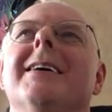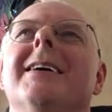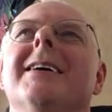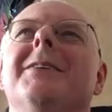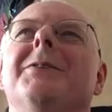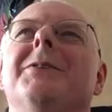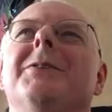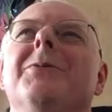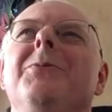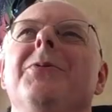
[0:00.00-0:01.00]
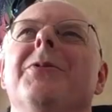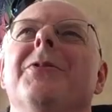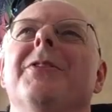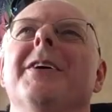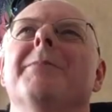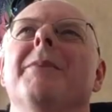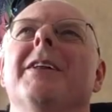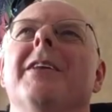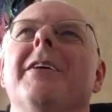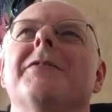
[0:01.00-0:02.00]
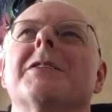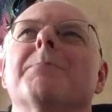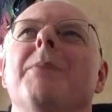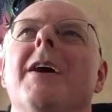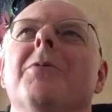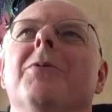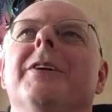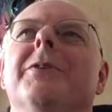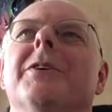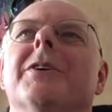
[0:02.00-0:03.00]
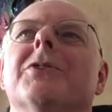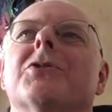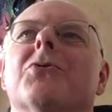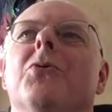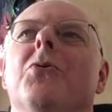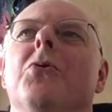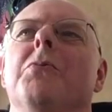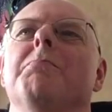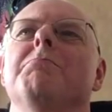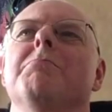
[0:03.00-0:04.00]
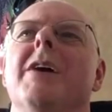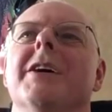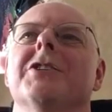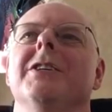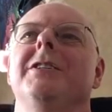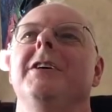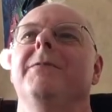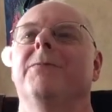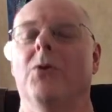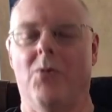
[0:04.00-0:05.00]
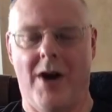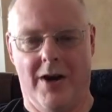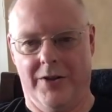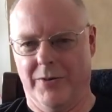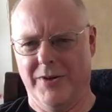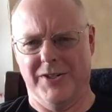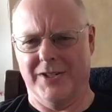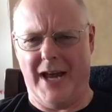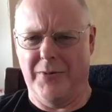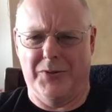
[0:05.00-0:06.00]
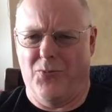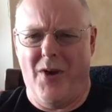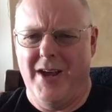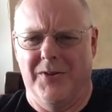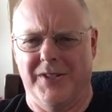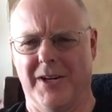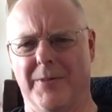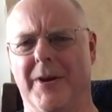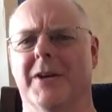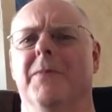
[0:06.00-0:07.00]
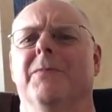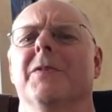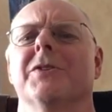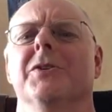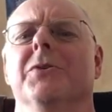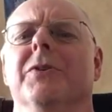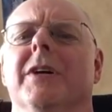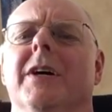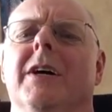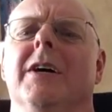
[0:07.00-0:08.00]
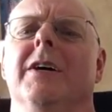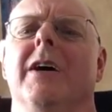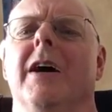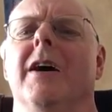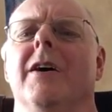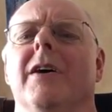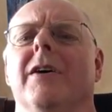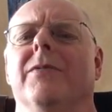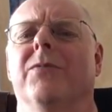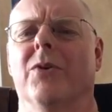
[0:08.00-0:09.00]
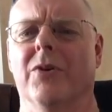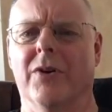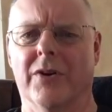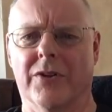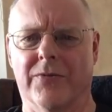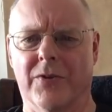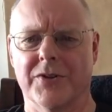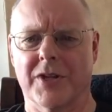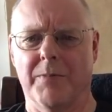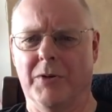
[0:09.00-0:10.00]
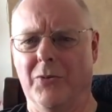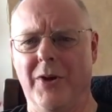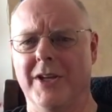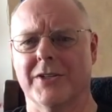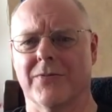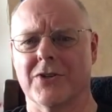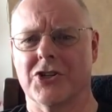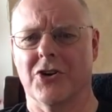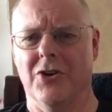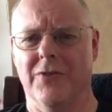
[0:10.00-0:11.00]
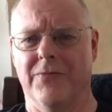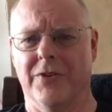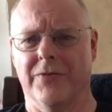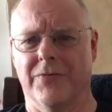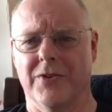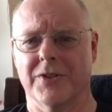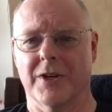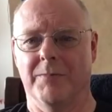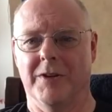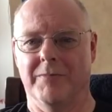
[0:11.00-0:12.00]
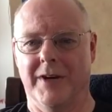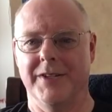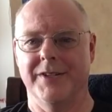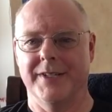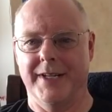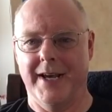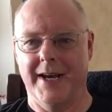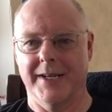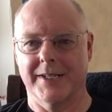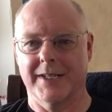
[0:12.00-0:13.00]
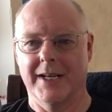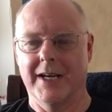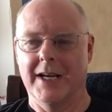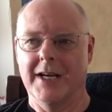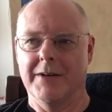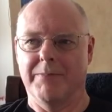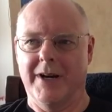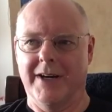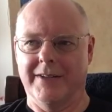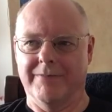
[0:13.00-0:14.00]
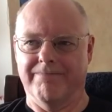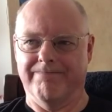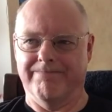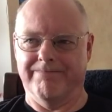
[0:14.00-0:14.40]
I don't think my life spiraled out of control much. It did for a while. I was way outside of my comfort zone for the first couple of weeks, for sure. For the first couple of months, yes. But